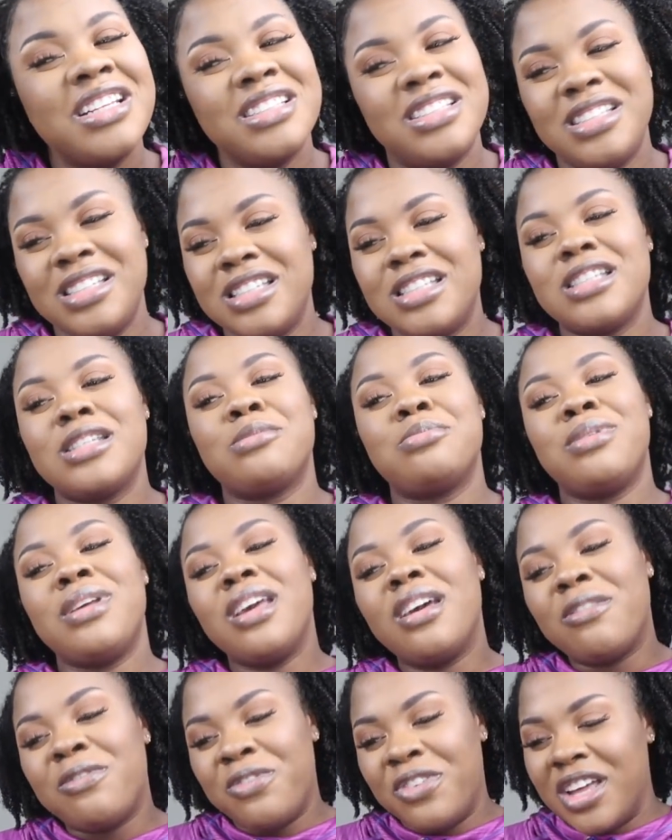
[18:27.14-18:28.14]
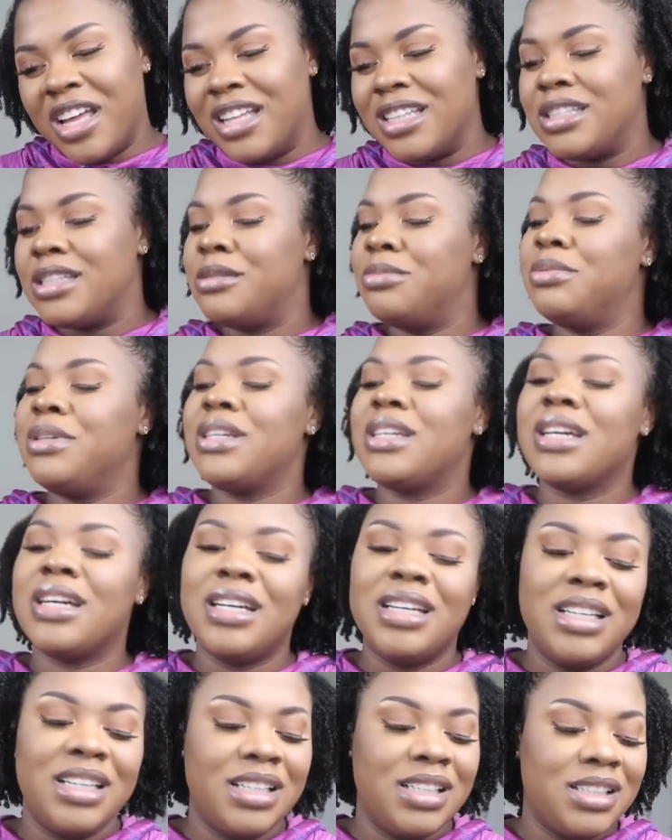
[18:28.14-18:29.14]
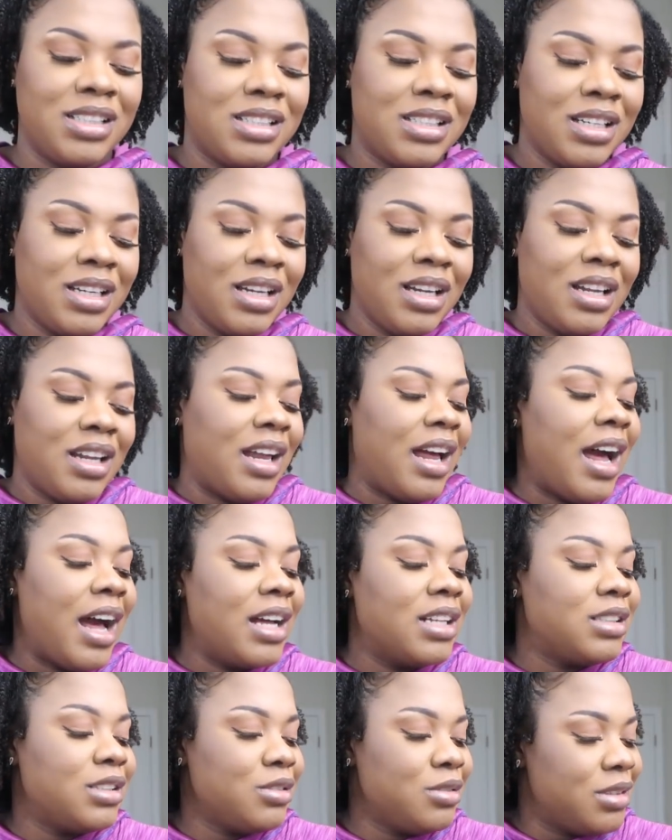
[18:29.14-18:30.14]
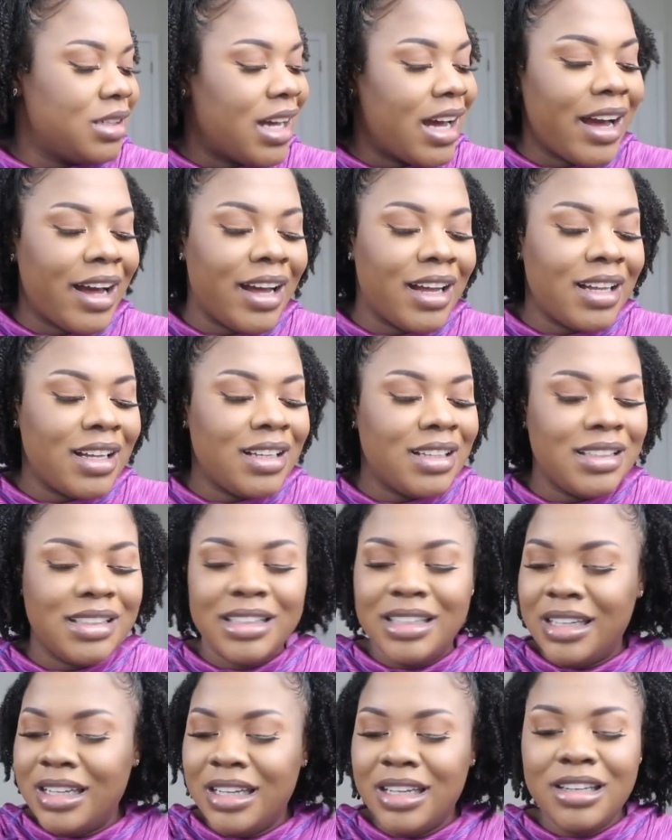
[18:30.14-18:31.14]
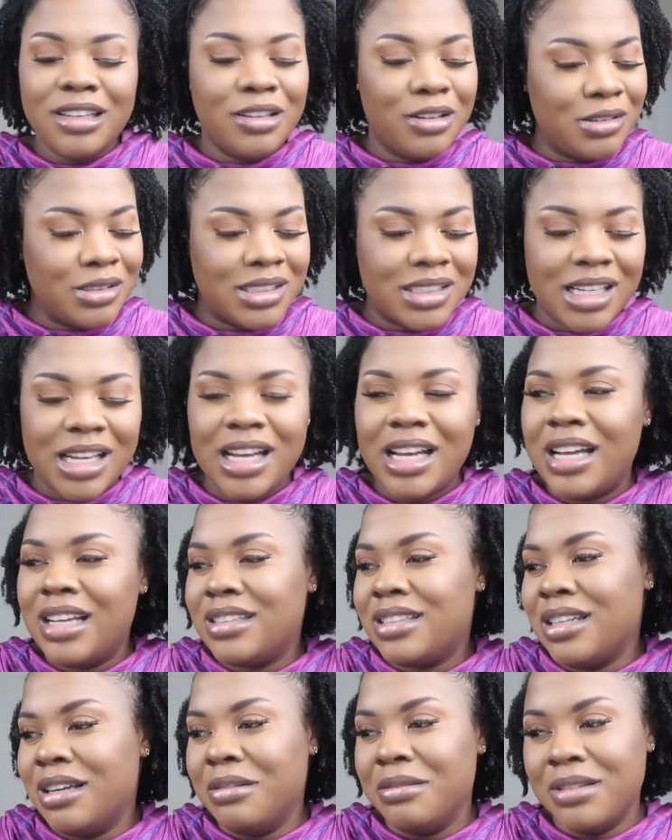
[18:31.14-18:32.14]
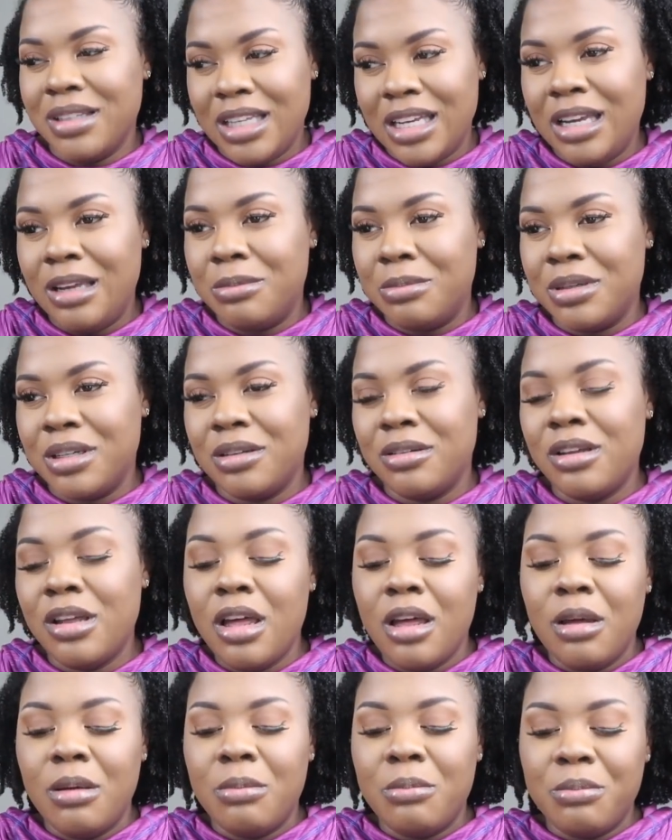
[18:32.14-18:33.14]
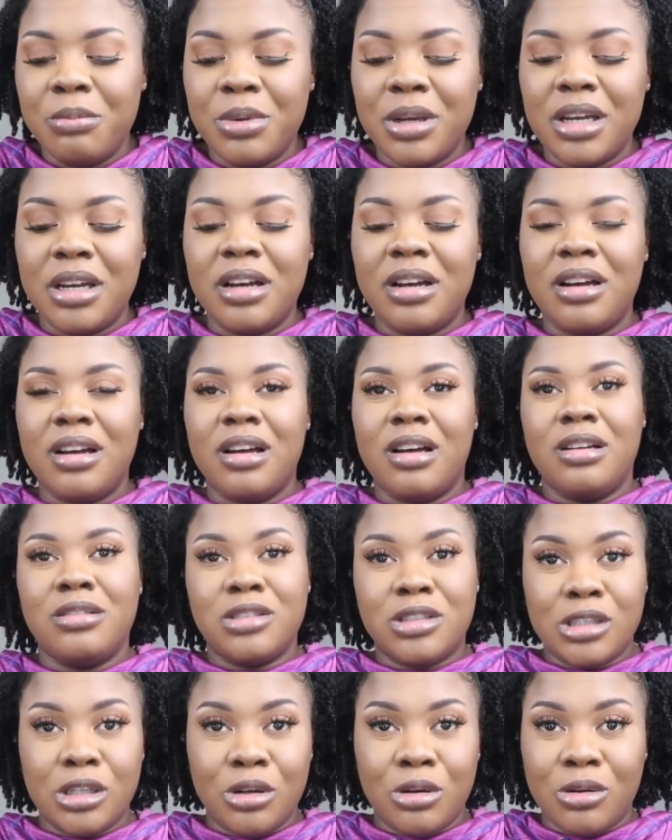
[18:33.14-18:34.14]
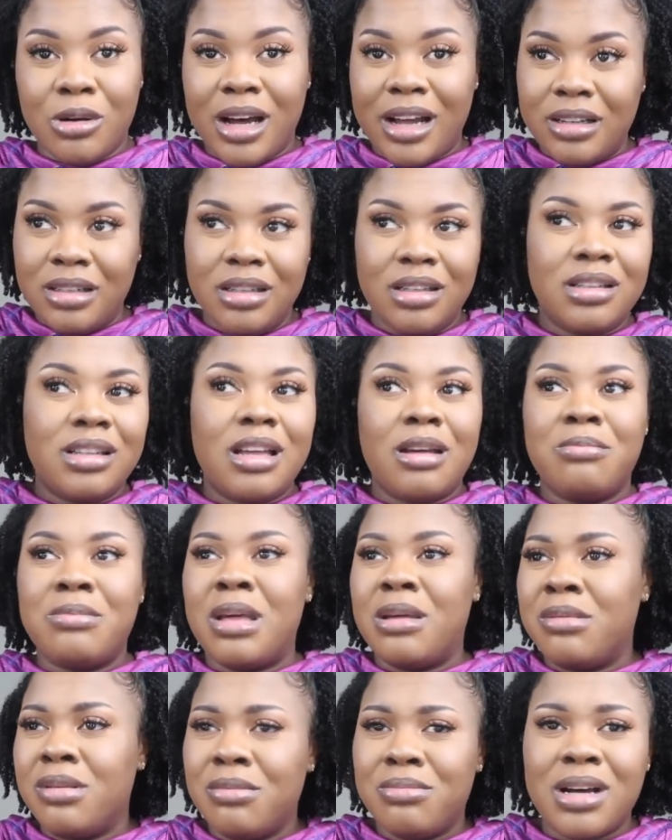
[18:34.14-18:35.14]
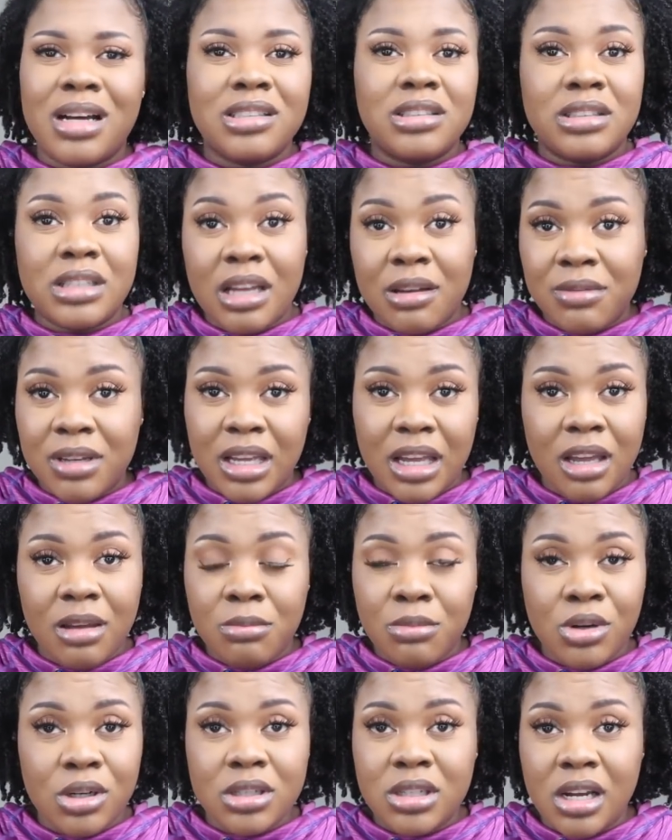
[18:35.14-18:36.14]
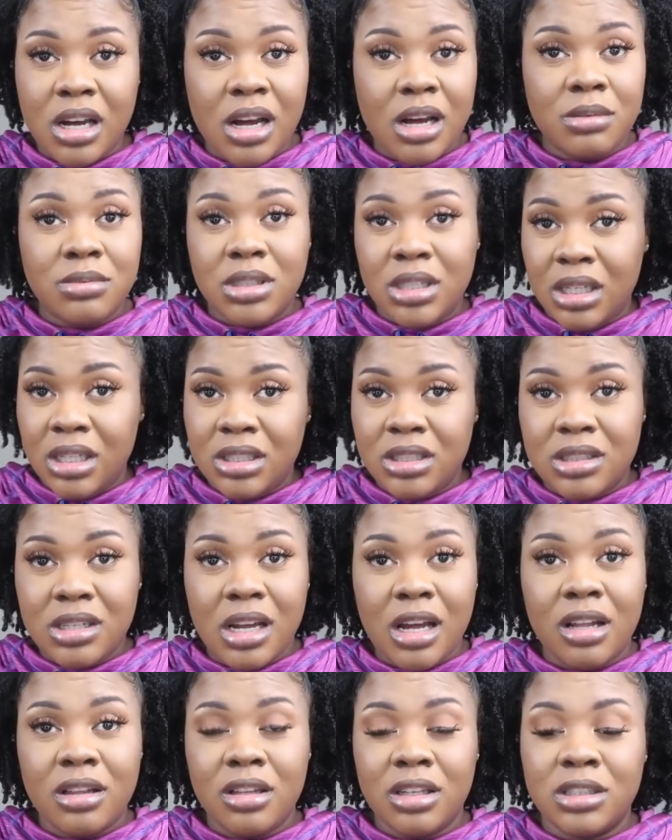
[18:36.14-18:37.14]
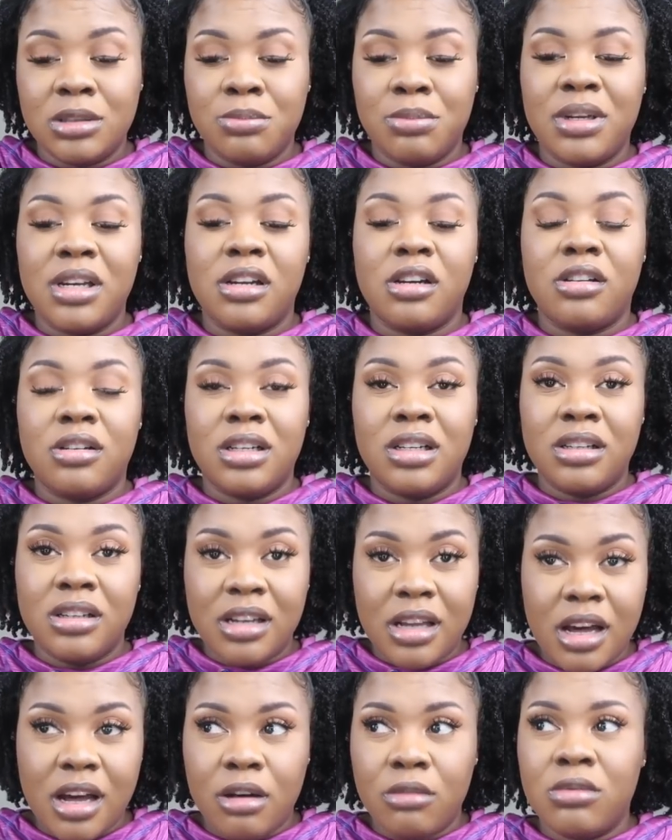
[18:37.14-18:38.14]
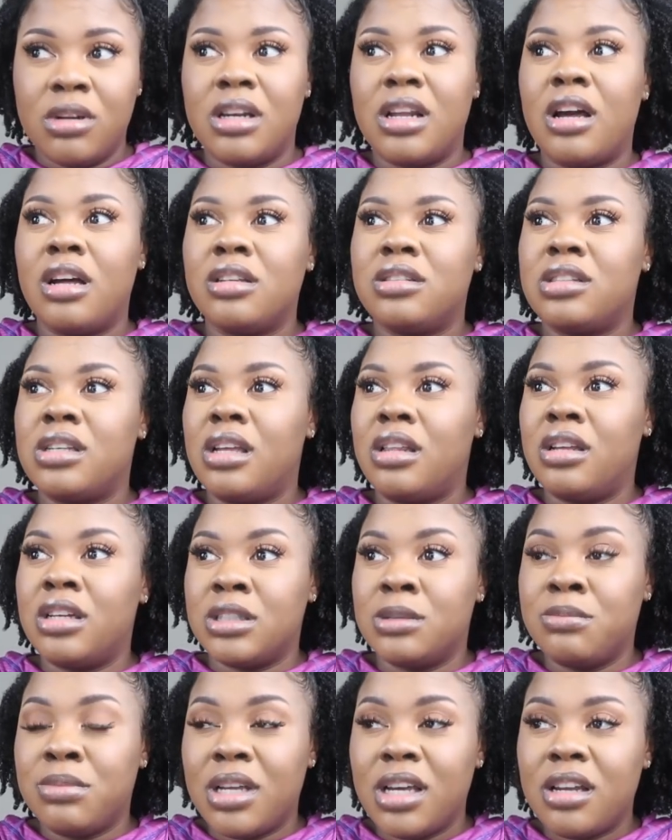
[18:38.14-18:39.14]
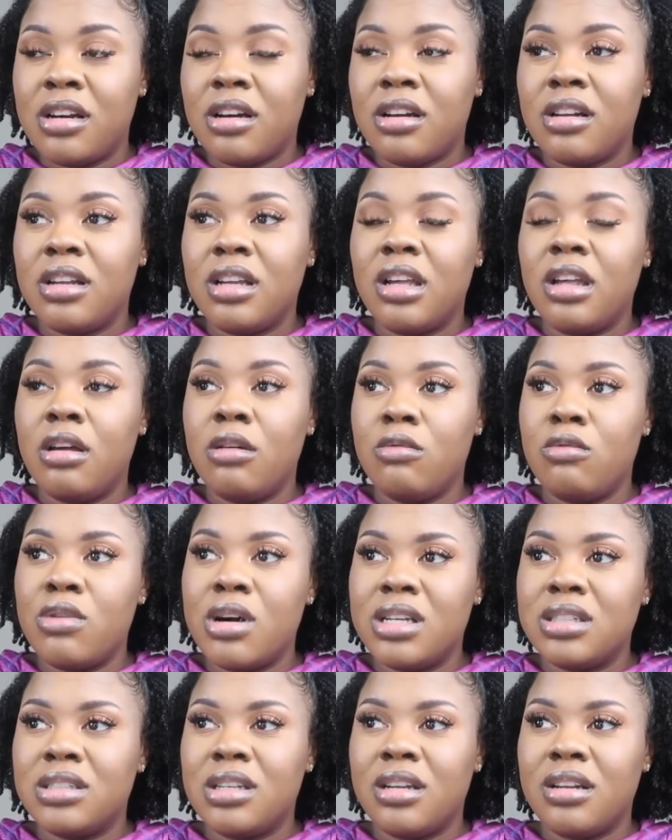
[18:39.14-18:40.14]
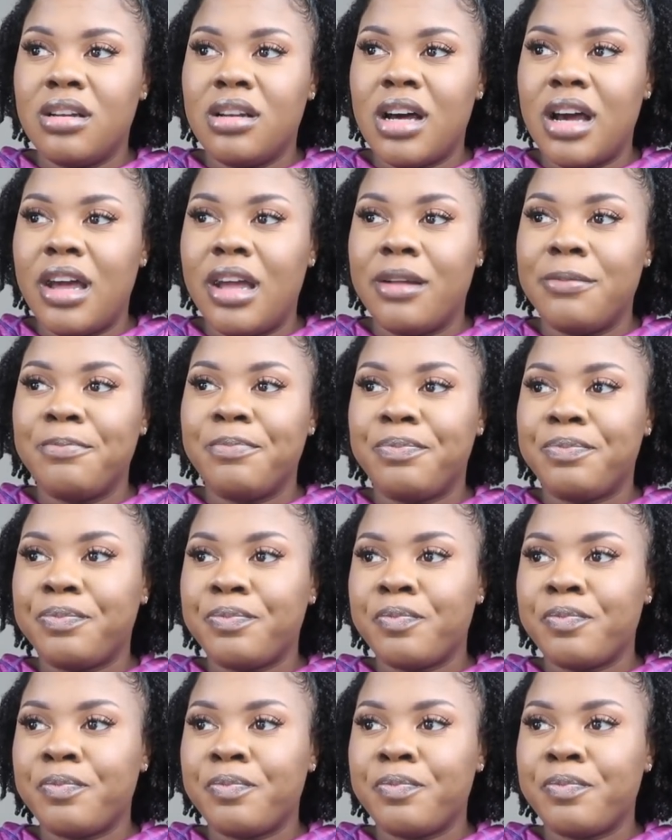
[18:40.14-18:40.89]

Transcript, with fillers: Jesus, be a fence, because I do not need no signs of labor. But um, so I did that maybe about seven, eight more times. Each time there's blood on it. Now when I say there's blood on it, it wasn't like